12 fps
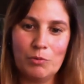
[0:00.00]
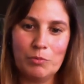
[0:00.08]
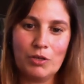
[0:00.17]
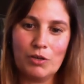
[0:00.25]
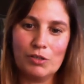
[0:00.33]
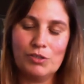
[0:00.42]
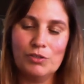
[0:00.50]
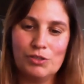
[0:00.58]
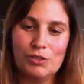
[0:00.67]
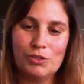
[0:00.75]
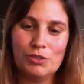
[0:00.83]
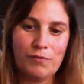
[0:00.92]
because you
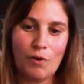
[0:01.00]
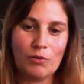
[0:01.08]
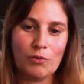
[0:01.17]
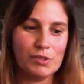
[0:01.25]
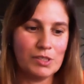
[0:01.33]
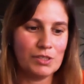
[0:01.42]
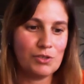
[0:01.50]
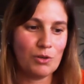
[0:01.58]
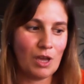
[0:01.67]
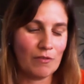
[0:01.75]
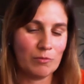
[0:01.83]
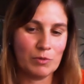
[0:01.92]
just focusing to
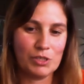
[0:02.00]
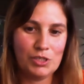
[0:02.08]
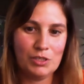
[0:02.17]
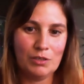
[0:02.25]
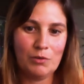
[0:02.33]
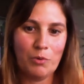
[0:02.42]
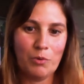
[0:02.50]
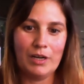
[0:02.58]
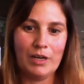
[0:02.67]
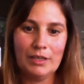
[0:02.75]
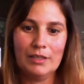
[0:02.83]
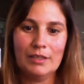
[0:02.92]
have material
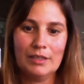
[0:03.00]
where